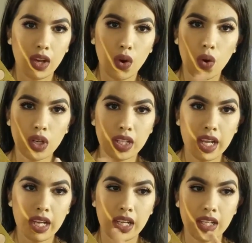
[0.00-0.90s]

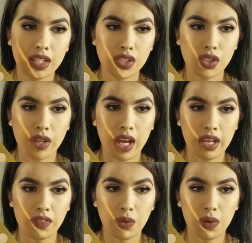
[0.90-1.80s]
coordinated, so that
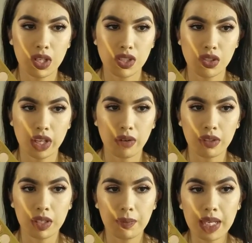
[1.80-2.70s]
if you want to do like a
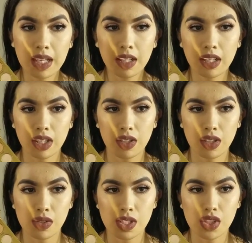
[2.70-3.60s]
really pink look, you can
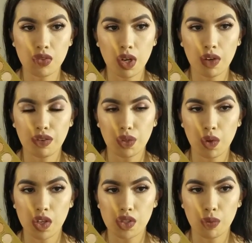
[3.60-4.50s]
use this row. If you
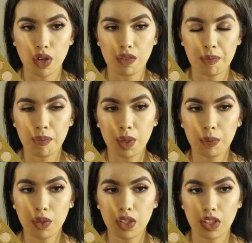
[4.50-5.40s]
want to do more of a
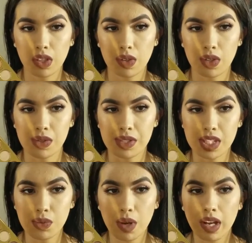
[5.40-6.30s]
purple look, you can use
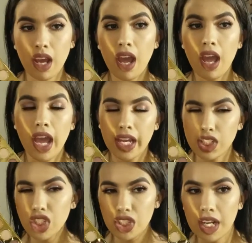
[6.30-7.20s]
this one. It's
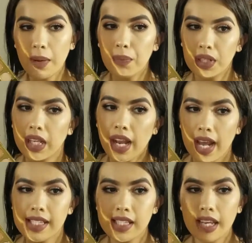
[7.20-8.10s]
just set up really
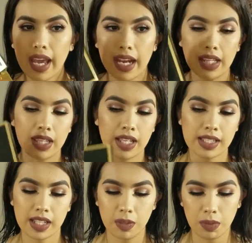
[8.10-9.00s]
nicely, and I think
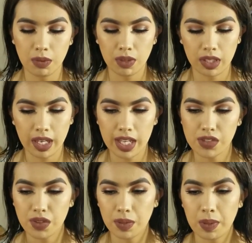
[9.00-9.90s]
it's going to be really nice
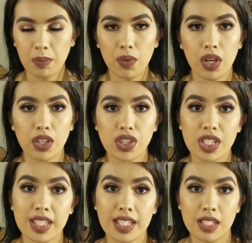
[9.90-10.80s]
for the people that are
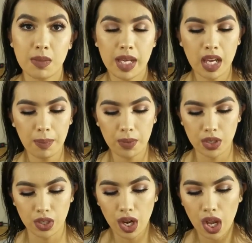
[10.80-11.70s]
just into makeup
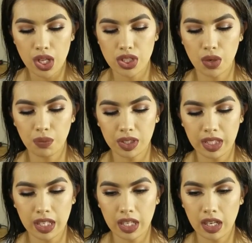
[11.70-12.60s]
or don't
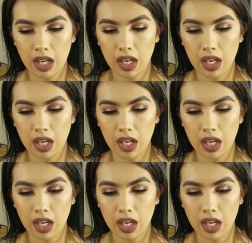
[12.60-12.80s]
really